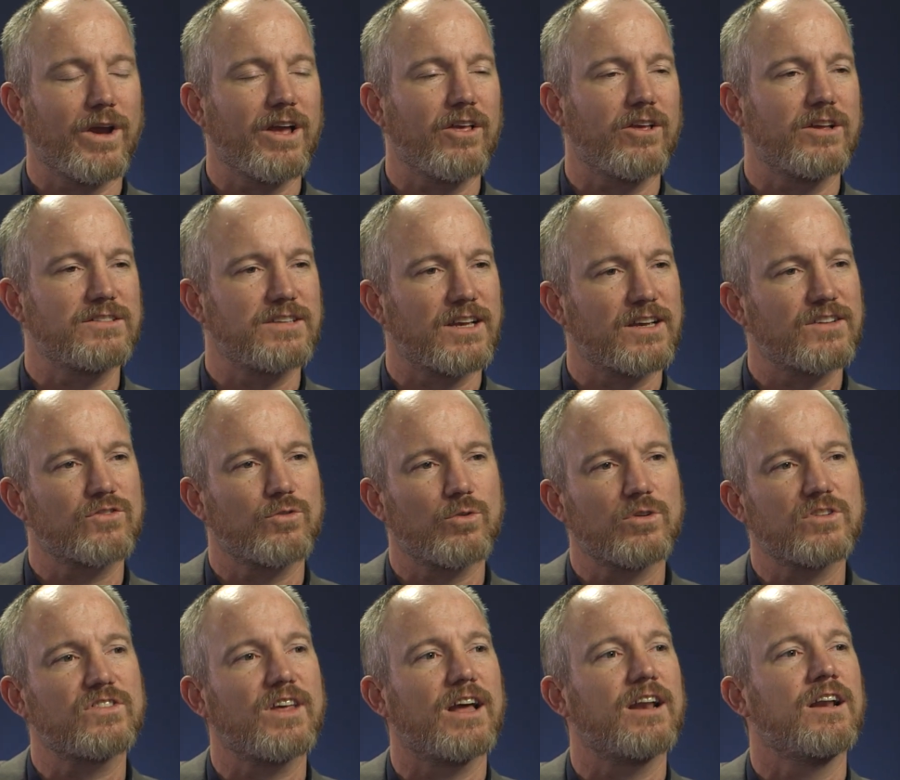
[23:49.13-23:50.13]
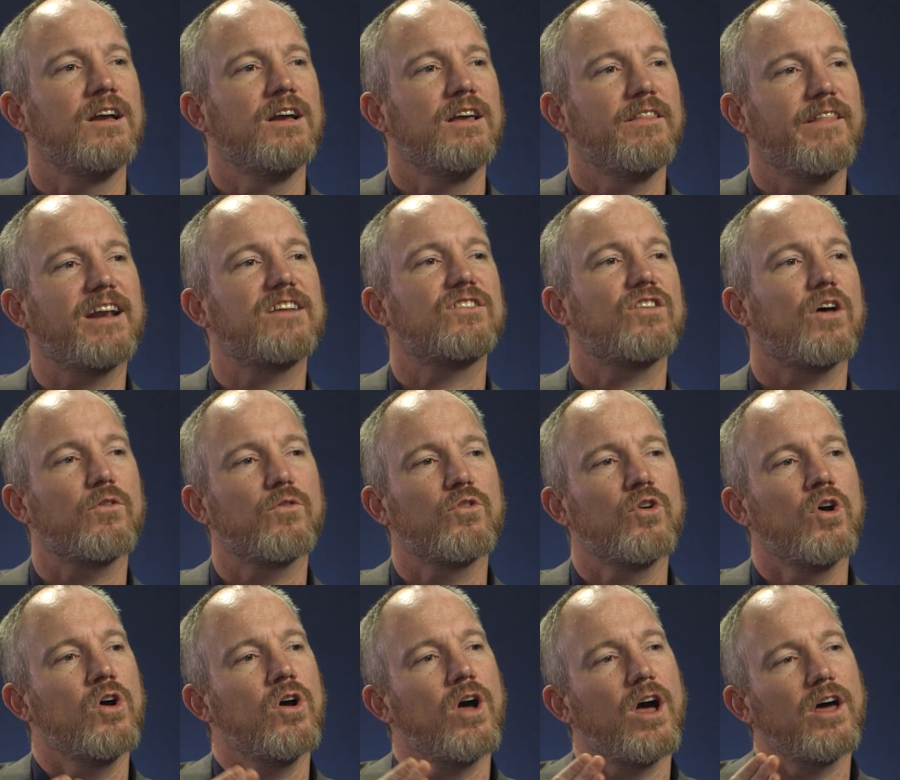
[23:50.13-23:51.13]
well on test scores, that that is a,
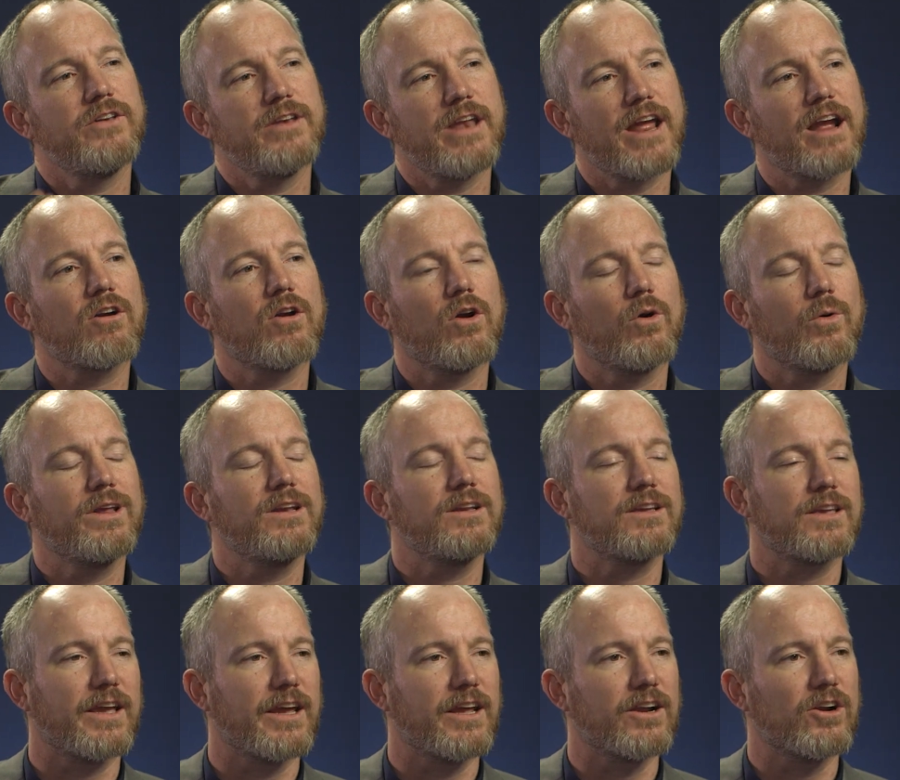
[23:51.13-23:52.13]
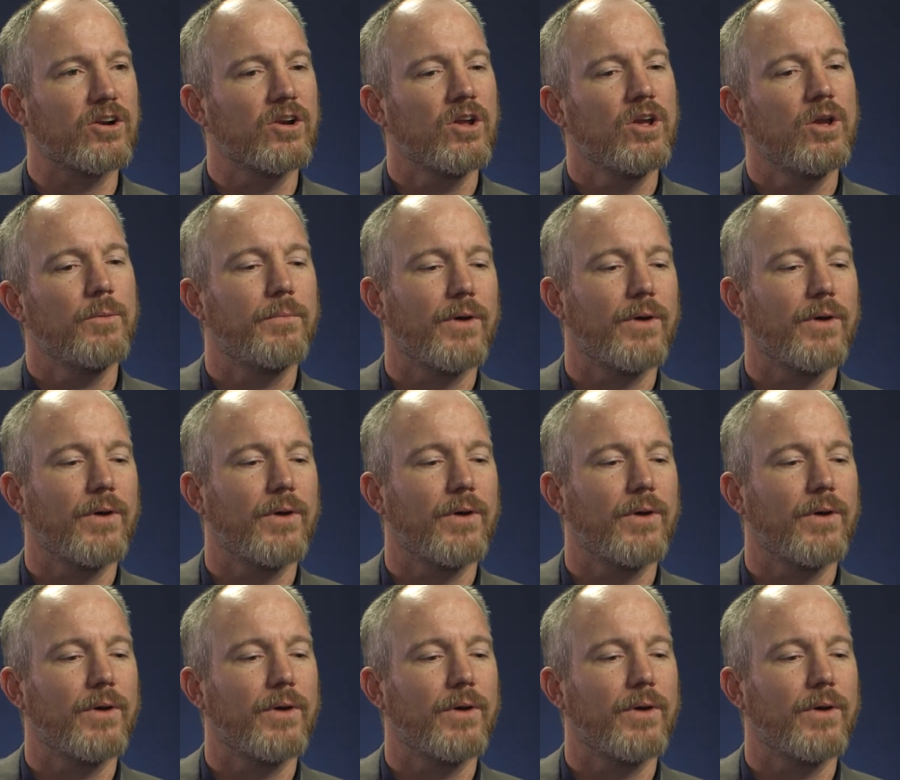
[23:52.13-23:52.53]
a narrow indicator.